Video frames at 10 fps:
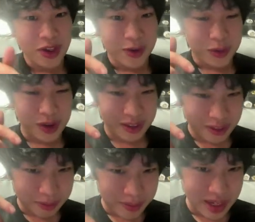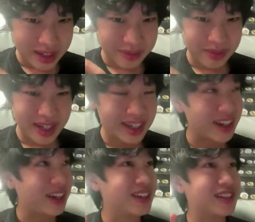We'll have a big
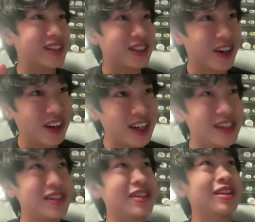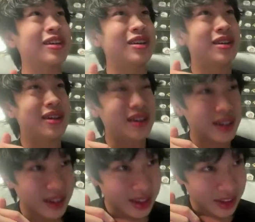solace
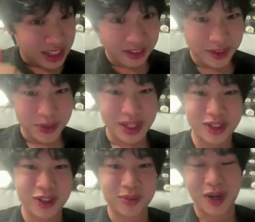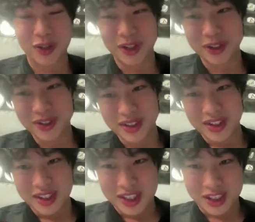giveaway tomorrow.
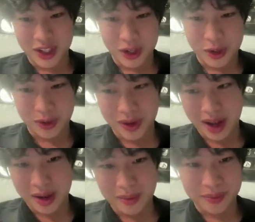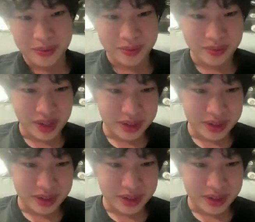So